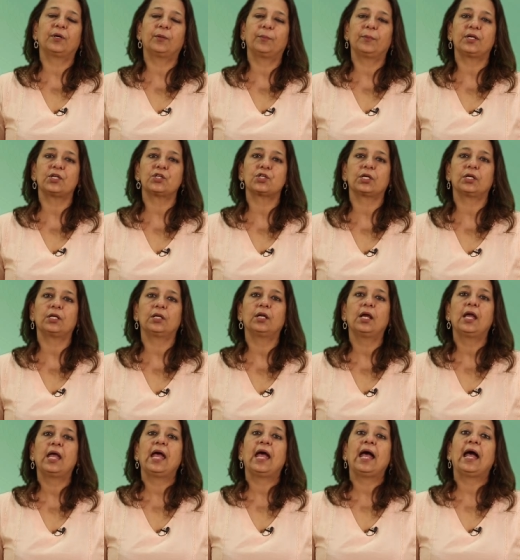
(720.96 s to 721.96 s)
permission
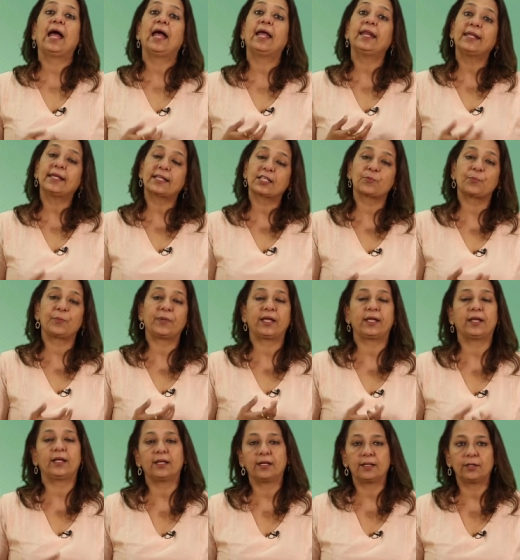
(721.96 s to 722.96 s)
and
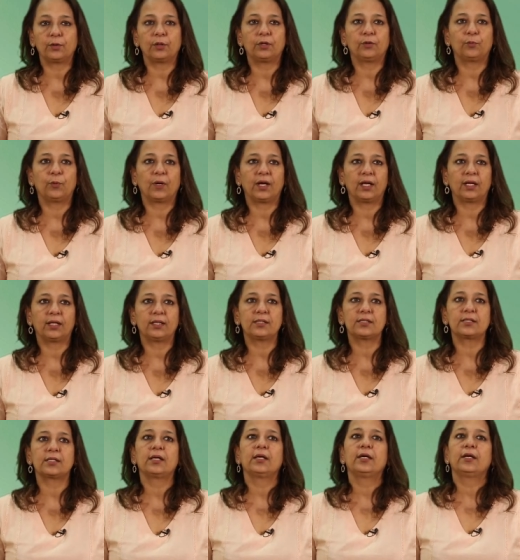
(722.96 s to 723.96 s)
explain in
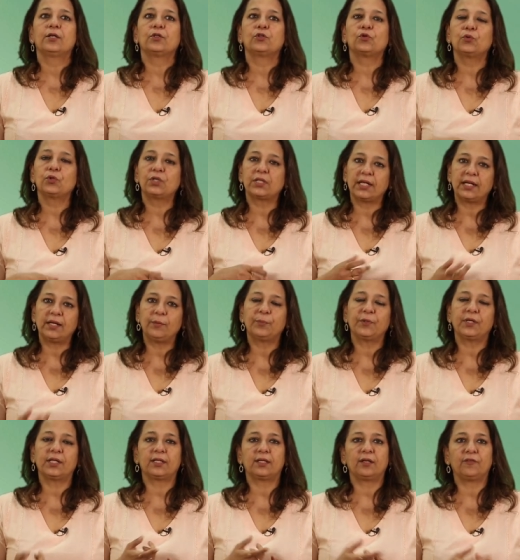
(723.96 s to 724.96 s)
advance to tell a
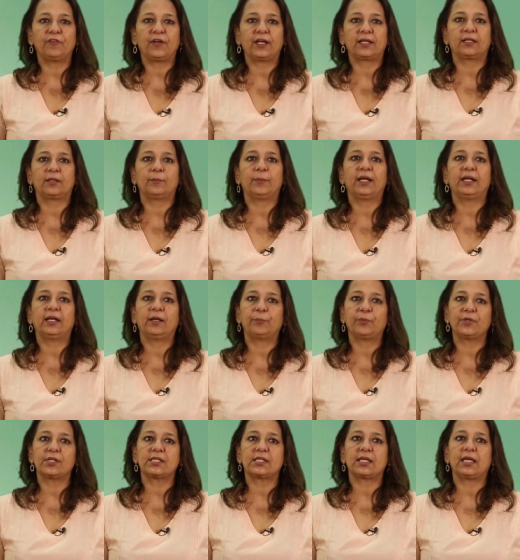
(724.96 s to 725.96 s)
person affected by
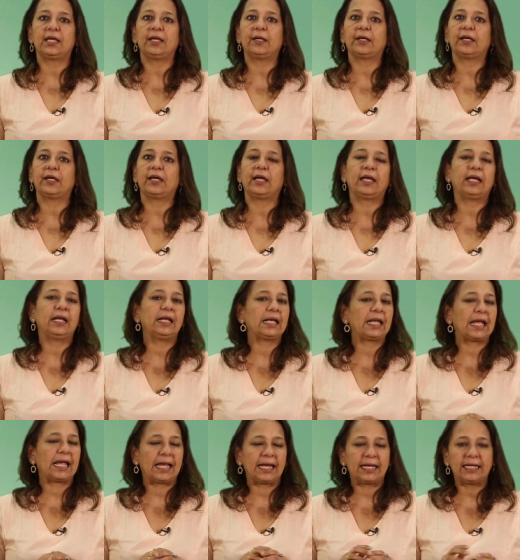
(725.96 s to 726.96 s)
leprosy
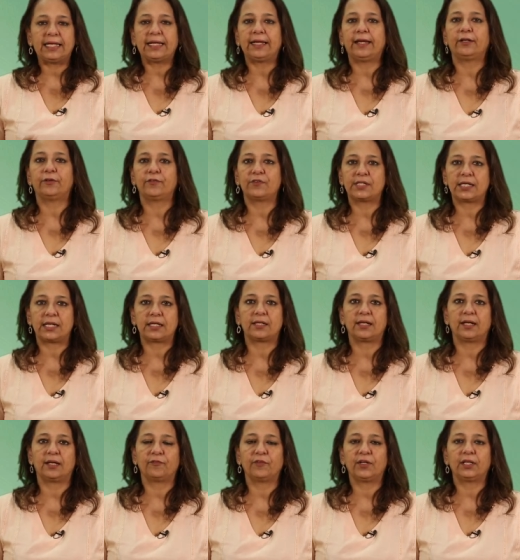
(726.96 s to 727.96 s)
in any kind of
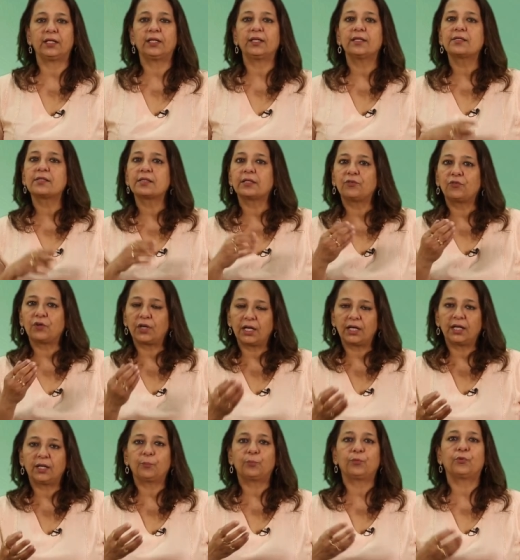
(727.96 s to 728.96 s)
setting, whether it's a
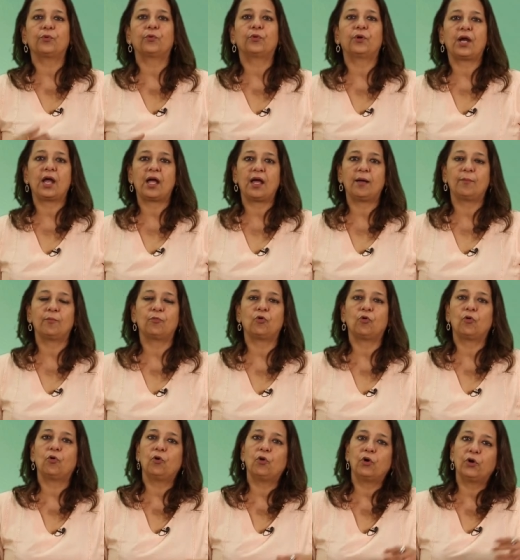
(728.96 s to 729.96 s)
training program
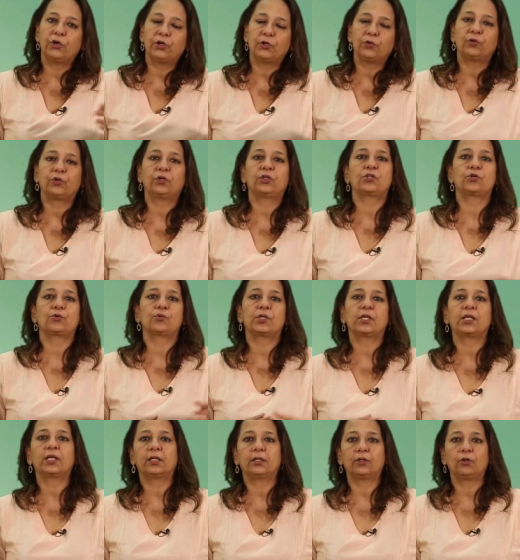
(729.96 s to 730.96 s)
or you're
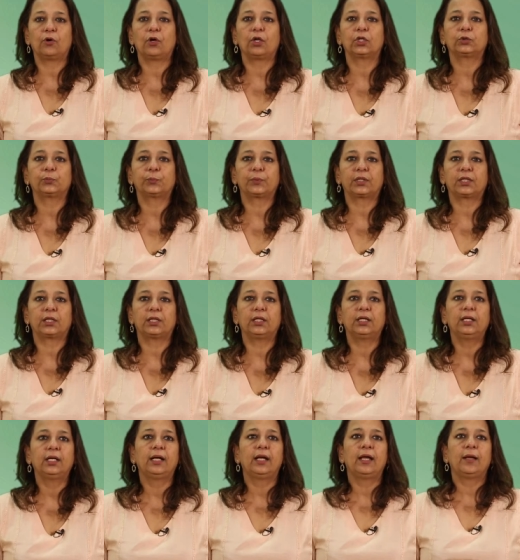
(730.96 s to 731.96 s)
shooting in the
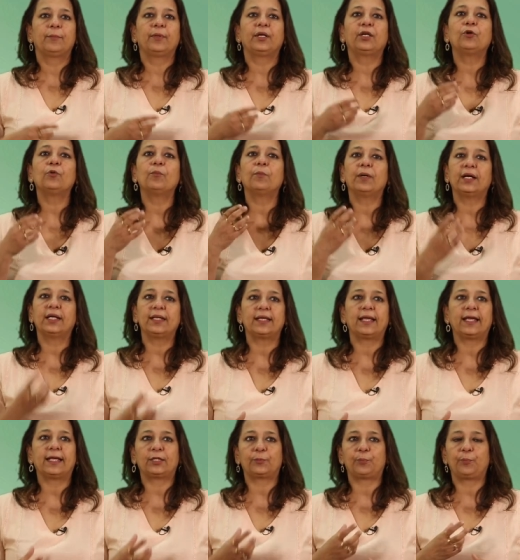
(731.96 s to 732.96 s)
hospital, but you
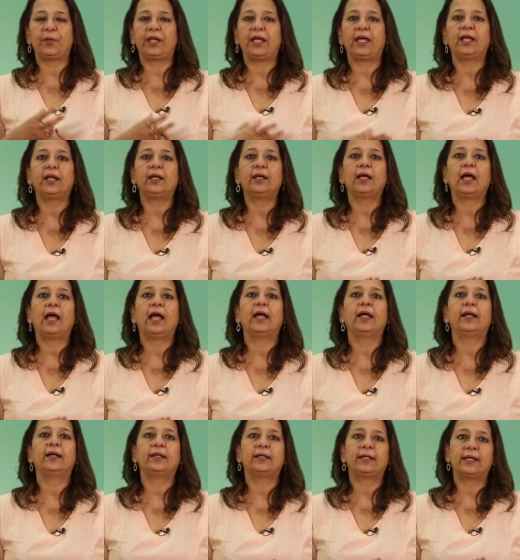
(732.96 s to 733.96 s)
must explain
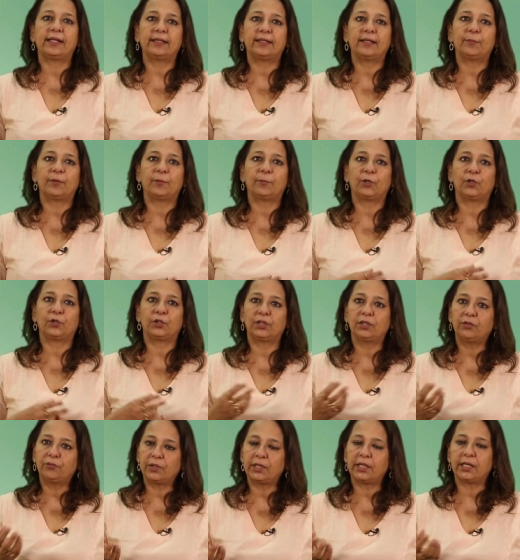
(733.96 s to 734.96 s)
and tell them about
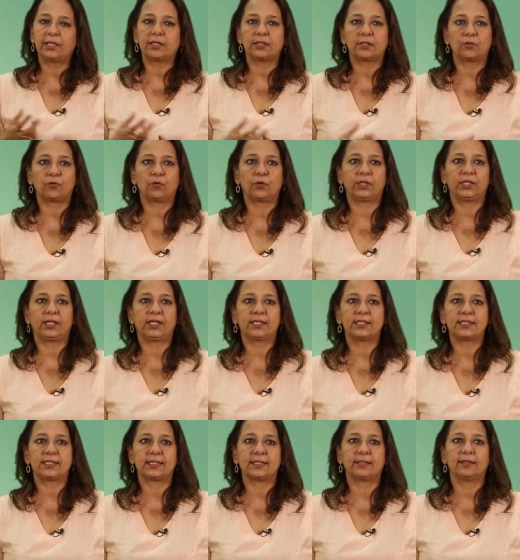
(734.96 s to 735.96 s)
the related
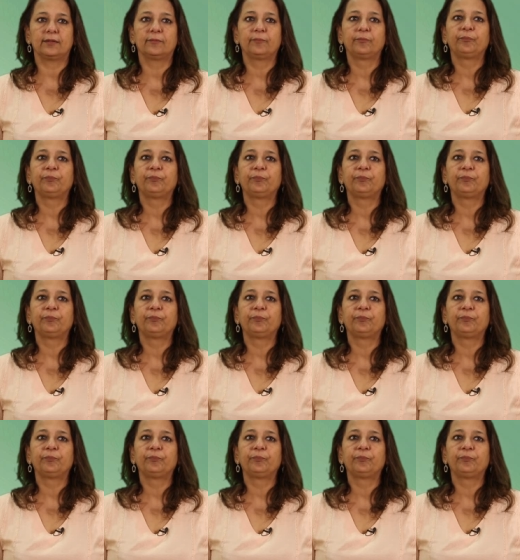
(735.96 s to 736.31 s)
audiences.